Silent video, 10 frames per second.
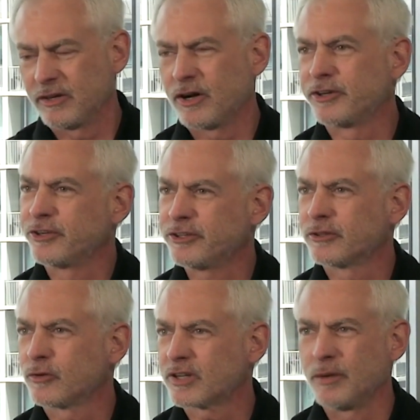In a
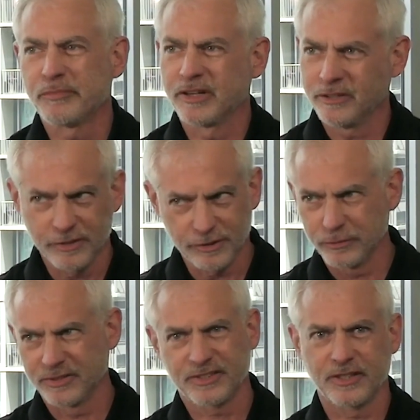100-year-old company, you're
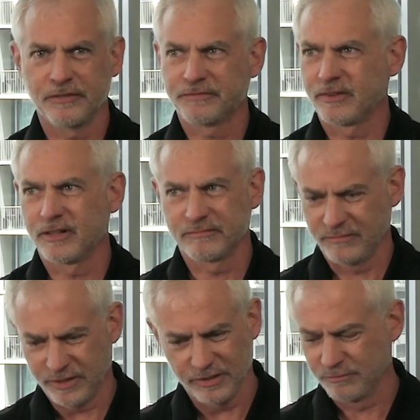doing stuff
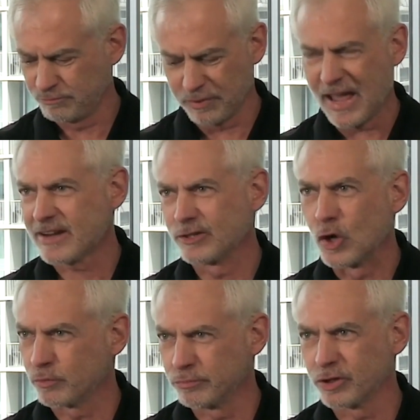in black
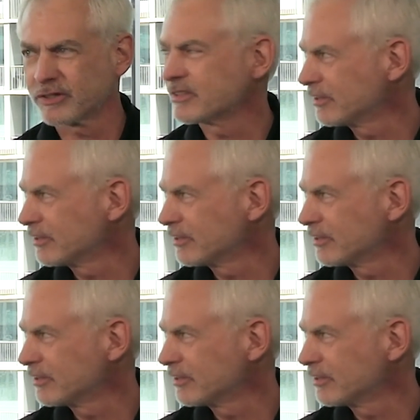notebooks,